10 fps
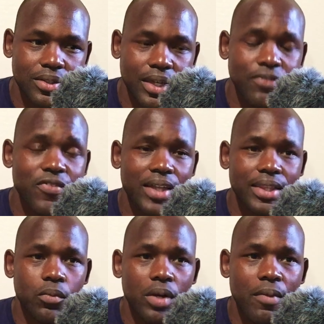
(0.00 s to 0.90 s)
In
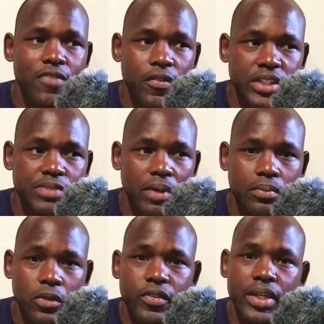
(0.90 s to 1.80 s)
fact, one of my favorite things about the
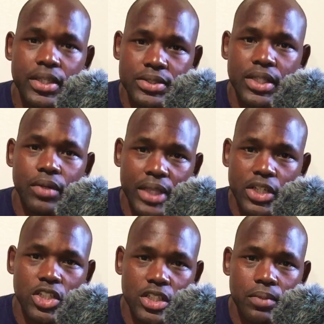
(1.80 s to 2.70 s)
movie is their
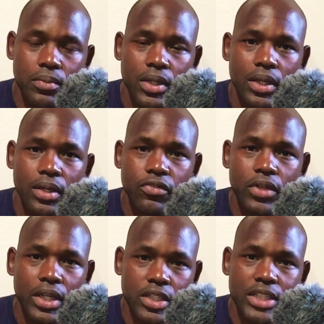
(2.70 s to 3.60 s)
relationship,
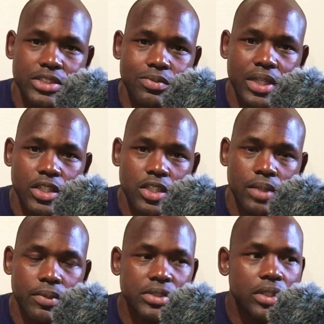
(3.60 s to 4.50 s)
Frida and Jess's
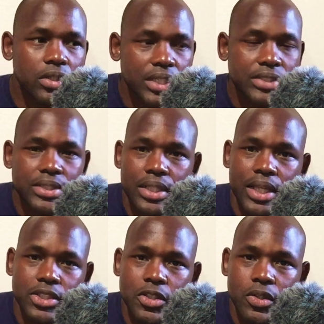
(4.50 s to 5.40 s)
relationship. There's little things that
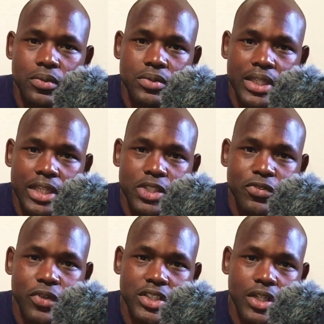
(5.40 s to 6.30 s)
they do
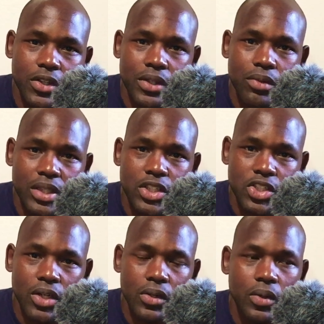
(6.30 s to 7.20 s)
for each other that really
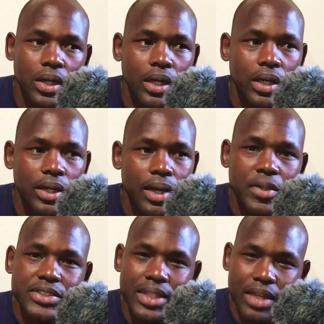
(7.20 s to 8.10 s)
show how
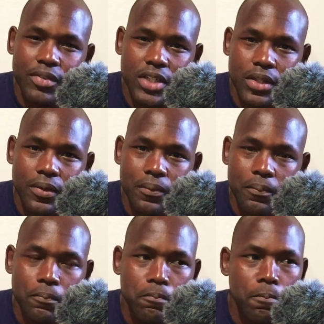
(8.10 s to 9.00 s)
much they love each other.
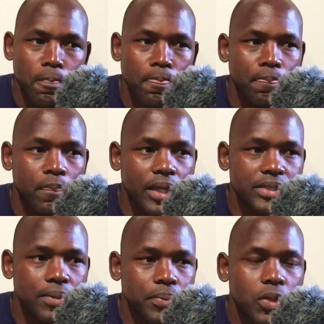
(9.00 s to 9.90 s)
It's
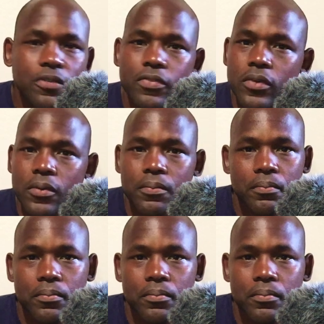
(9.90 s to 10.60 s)
a beautiful